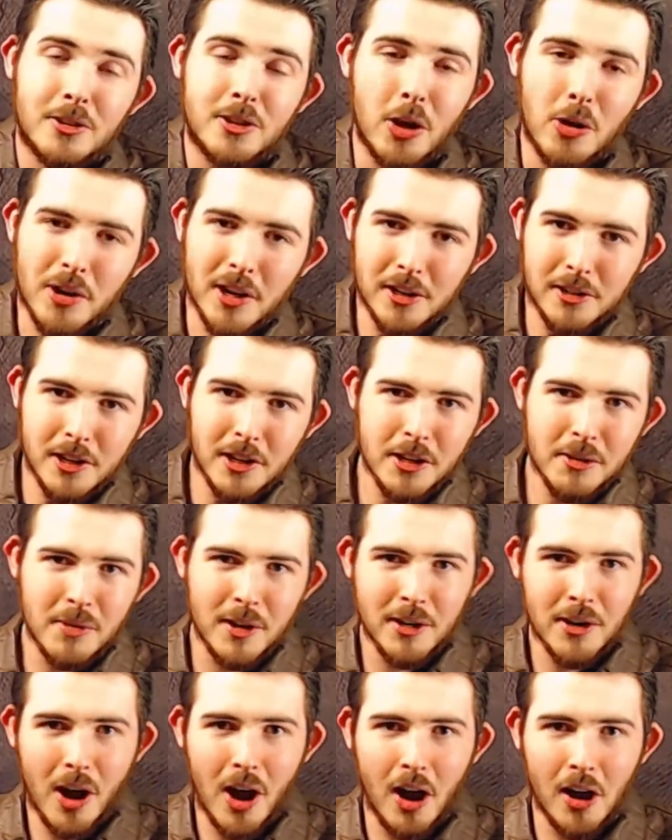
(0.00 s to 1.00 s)
continuing
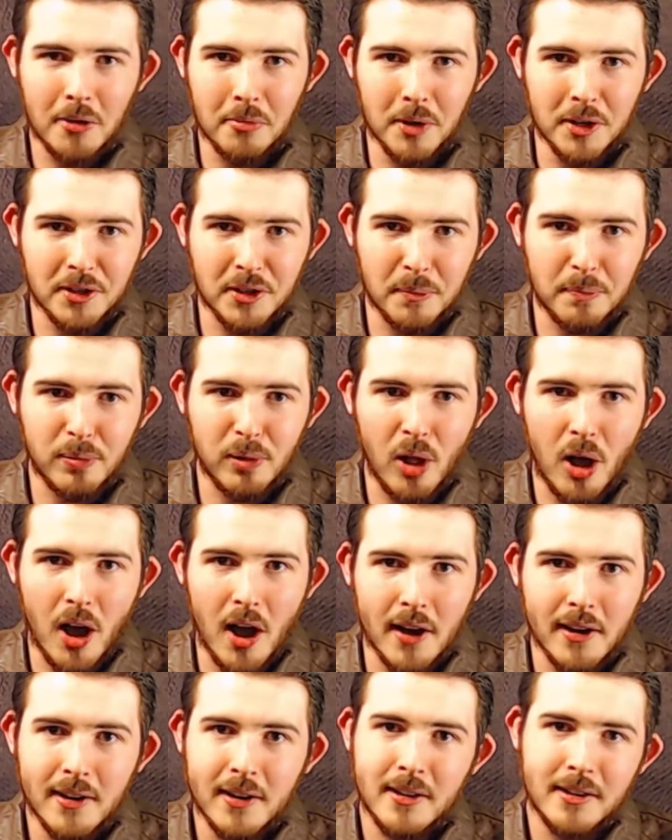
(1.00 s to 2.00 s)
on with the
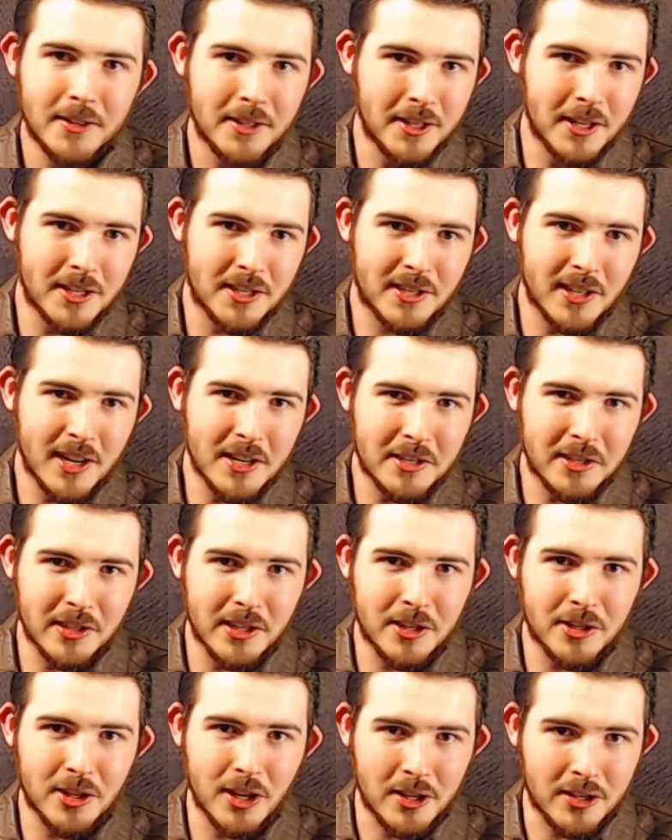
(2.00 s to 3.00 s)
plot, it essentially
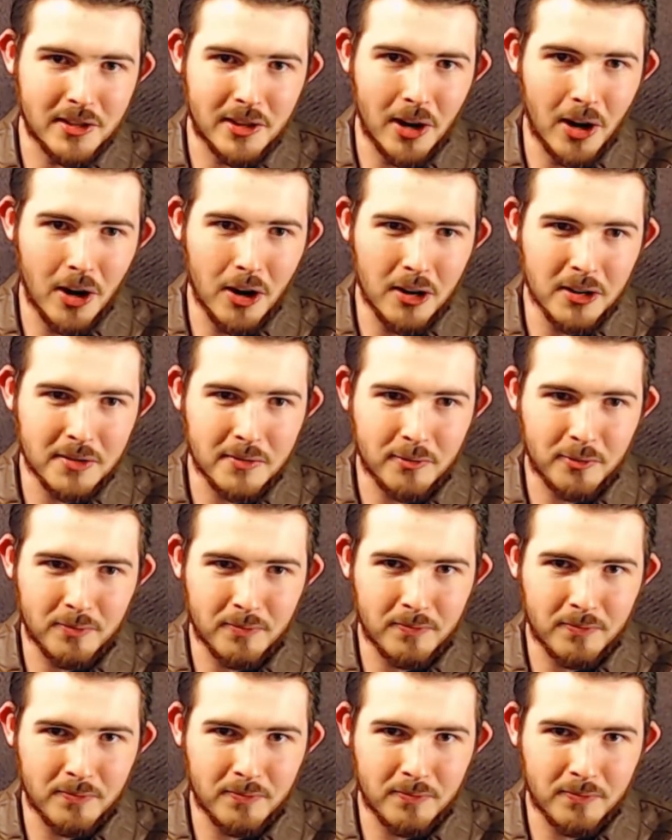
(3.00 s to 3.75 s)
just goes,